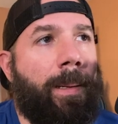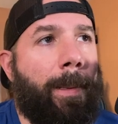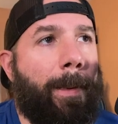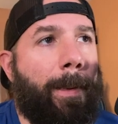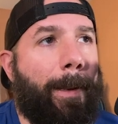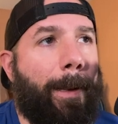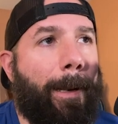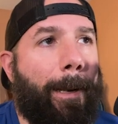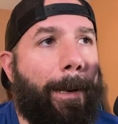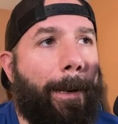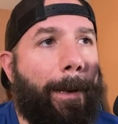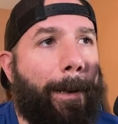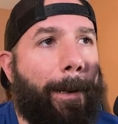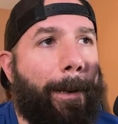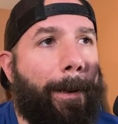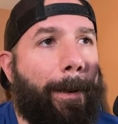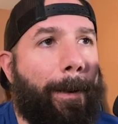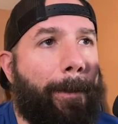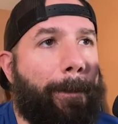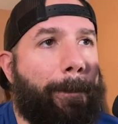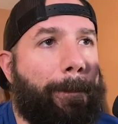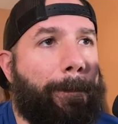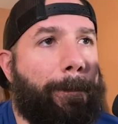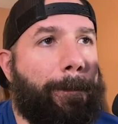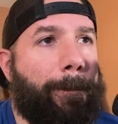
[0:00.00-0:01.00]

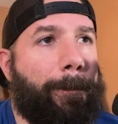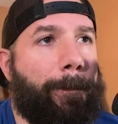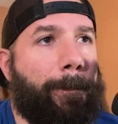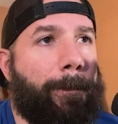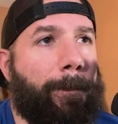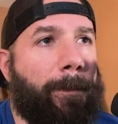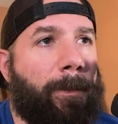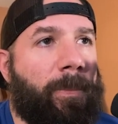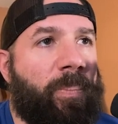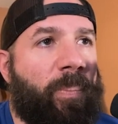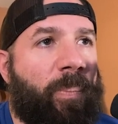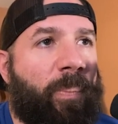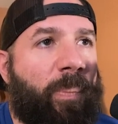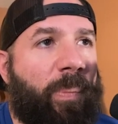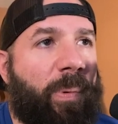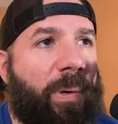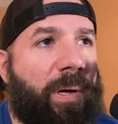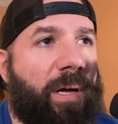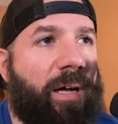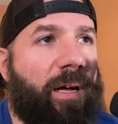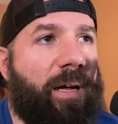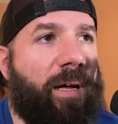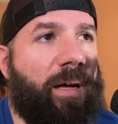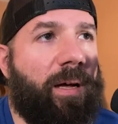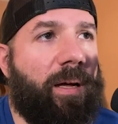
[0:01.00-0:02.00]
Um,
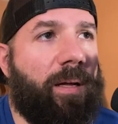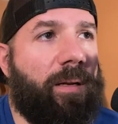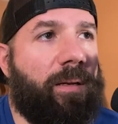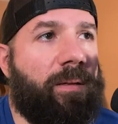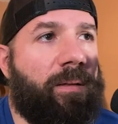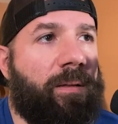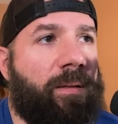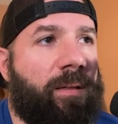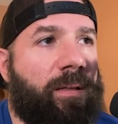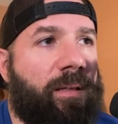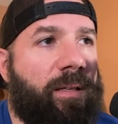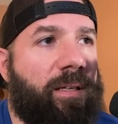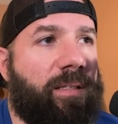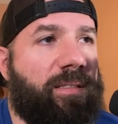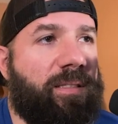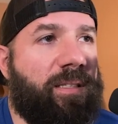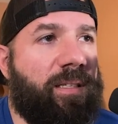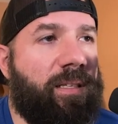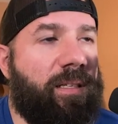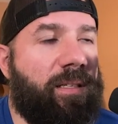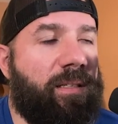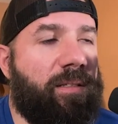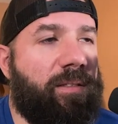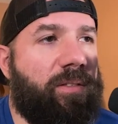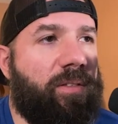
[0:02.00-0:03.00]
but let's
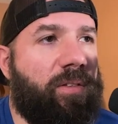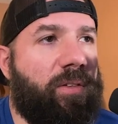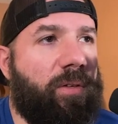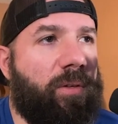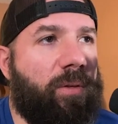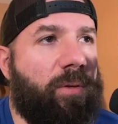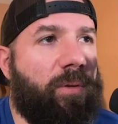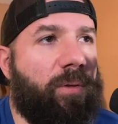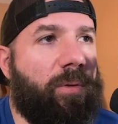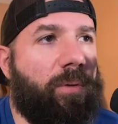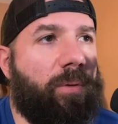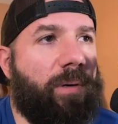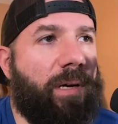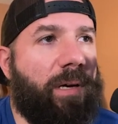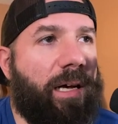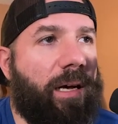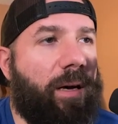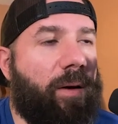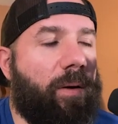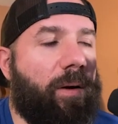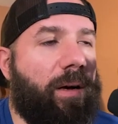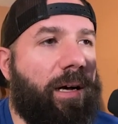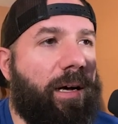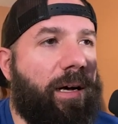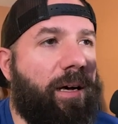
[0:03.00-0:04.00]
get into
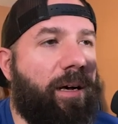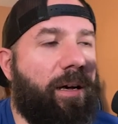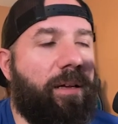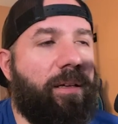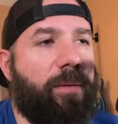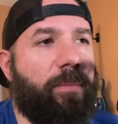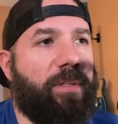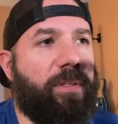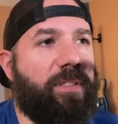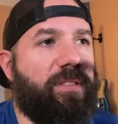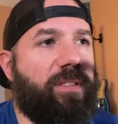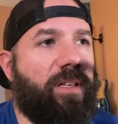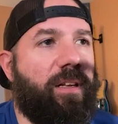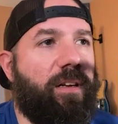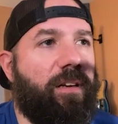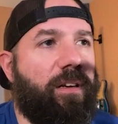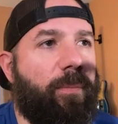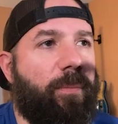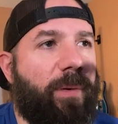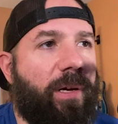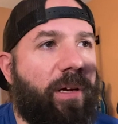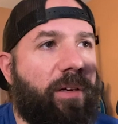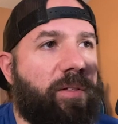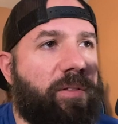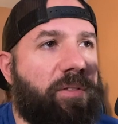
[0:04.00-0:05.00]
how I am excited
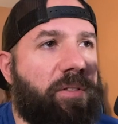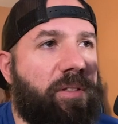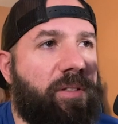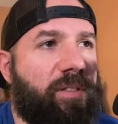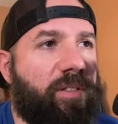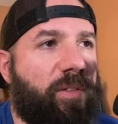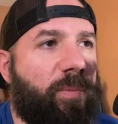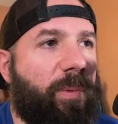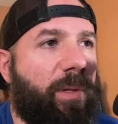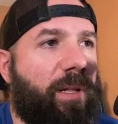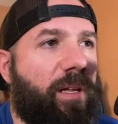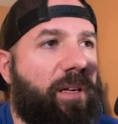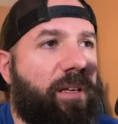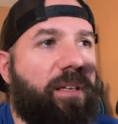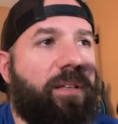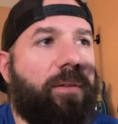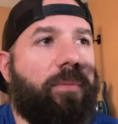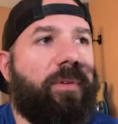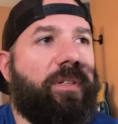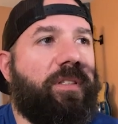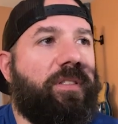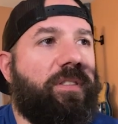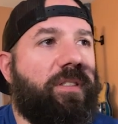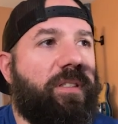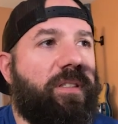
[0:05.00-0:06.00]
about using this plugin,
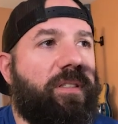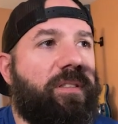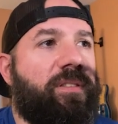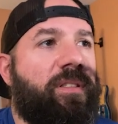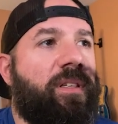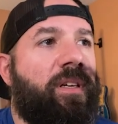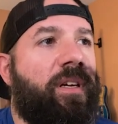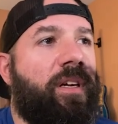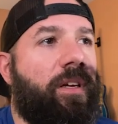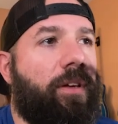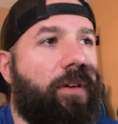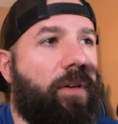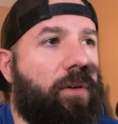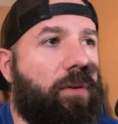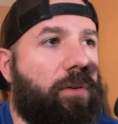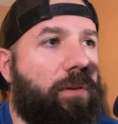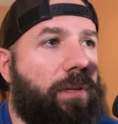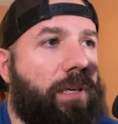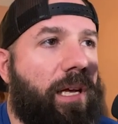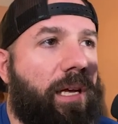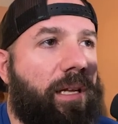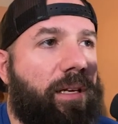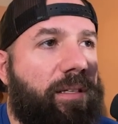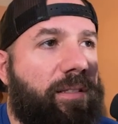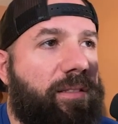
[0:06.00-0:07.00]
which is
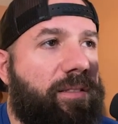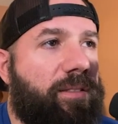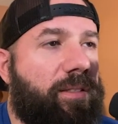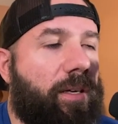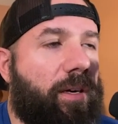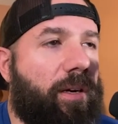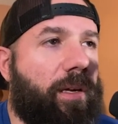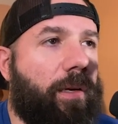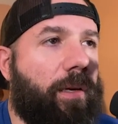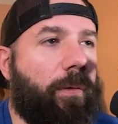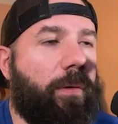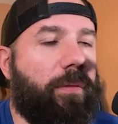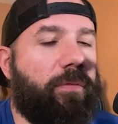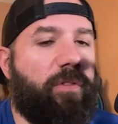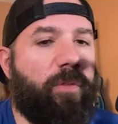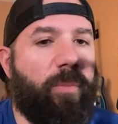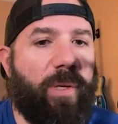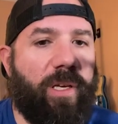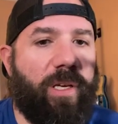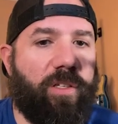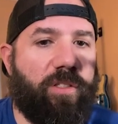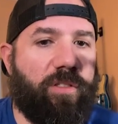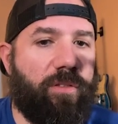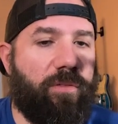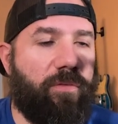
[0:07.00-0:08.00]
creating stereo
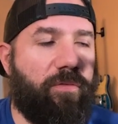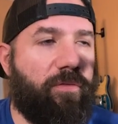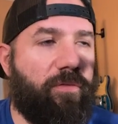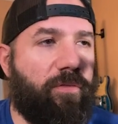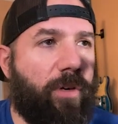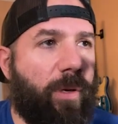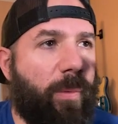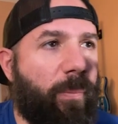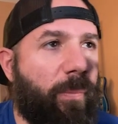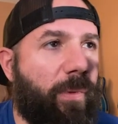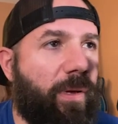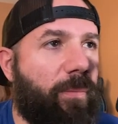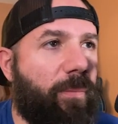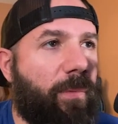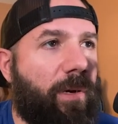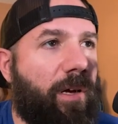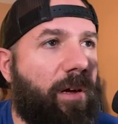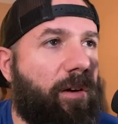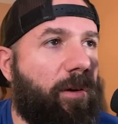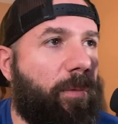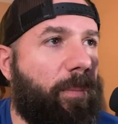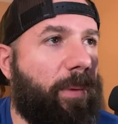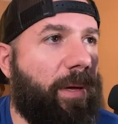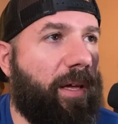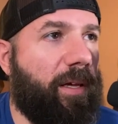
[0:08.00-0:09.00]
information from my
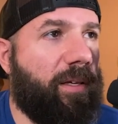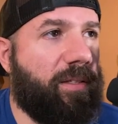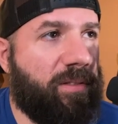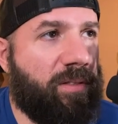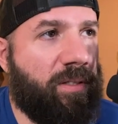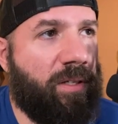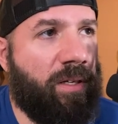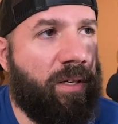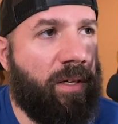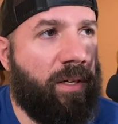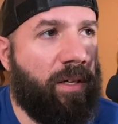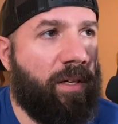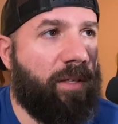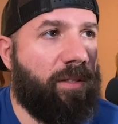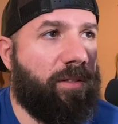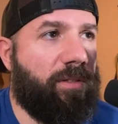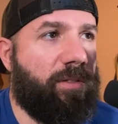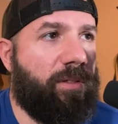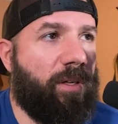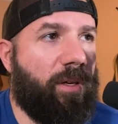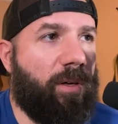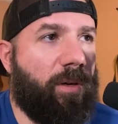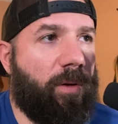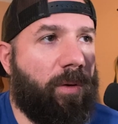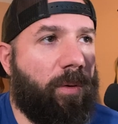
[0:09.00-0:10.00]
mono bass.
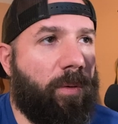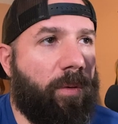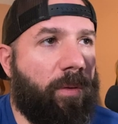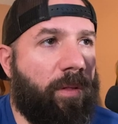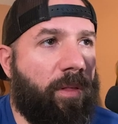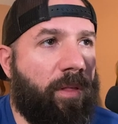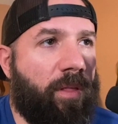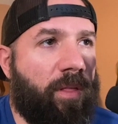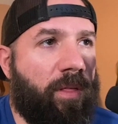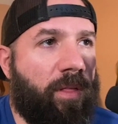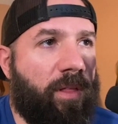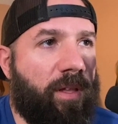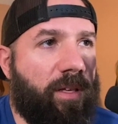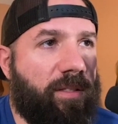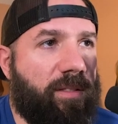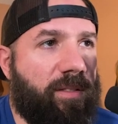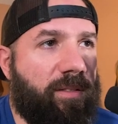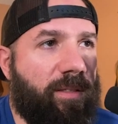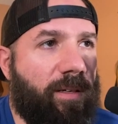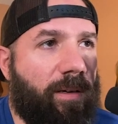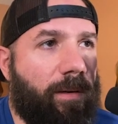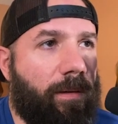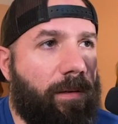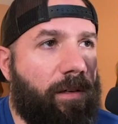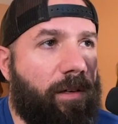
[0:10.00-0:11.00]
So this
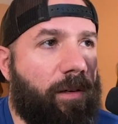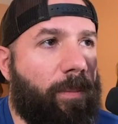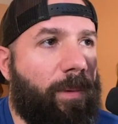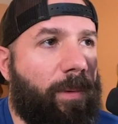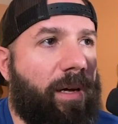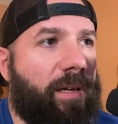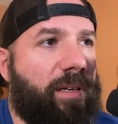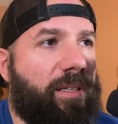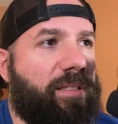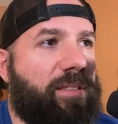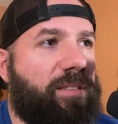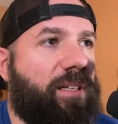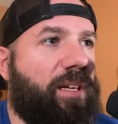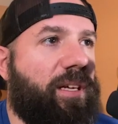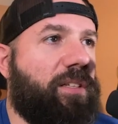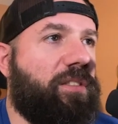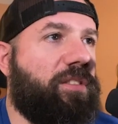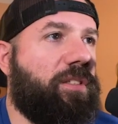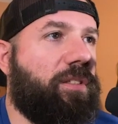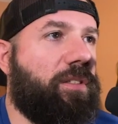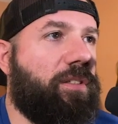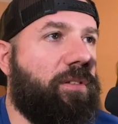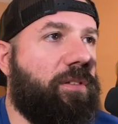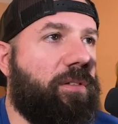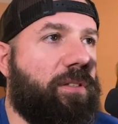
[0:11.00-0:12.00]
stereo harmonic
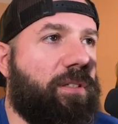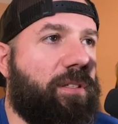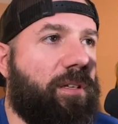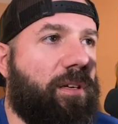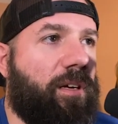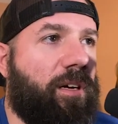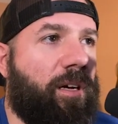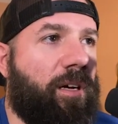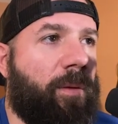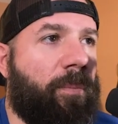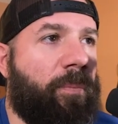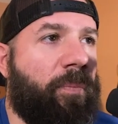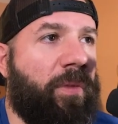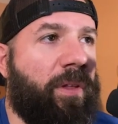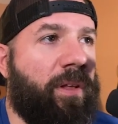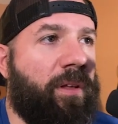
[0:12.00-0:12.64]
section, you can um,